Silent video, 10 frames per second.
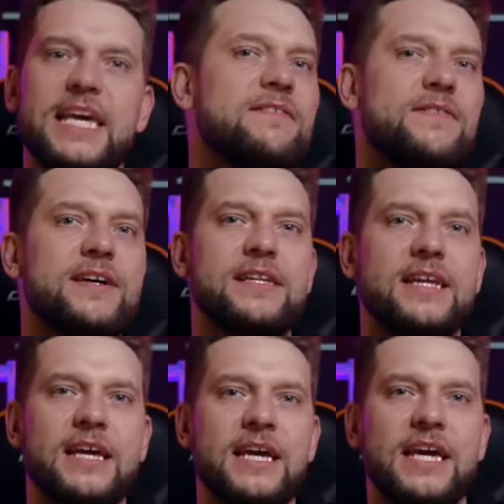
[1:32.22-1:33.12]
even
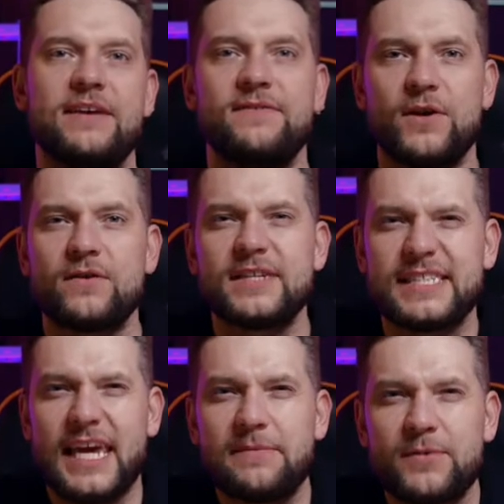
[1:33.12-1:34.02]
if your
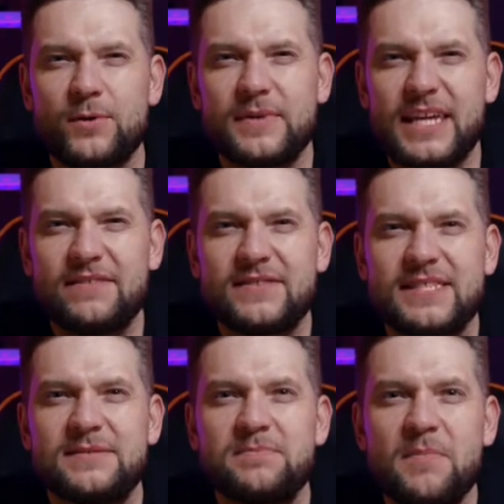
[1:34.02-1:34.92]
escape room
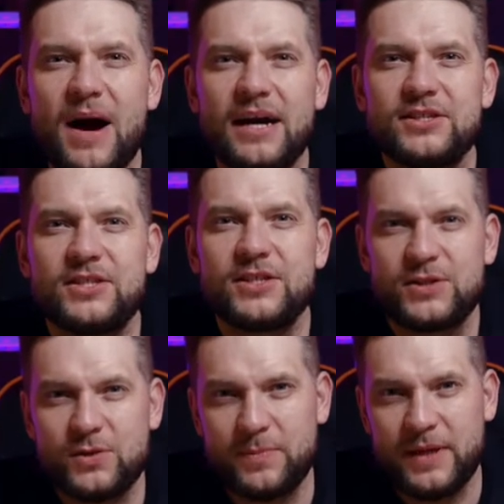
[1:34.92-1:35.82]
leaves much
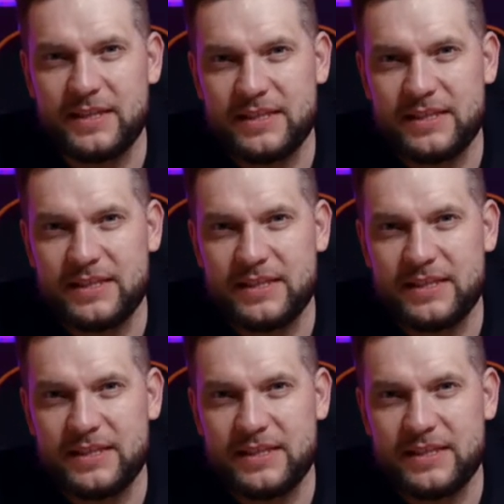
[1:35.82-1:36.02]
to be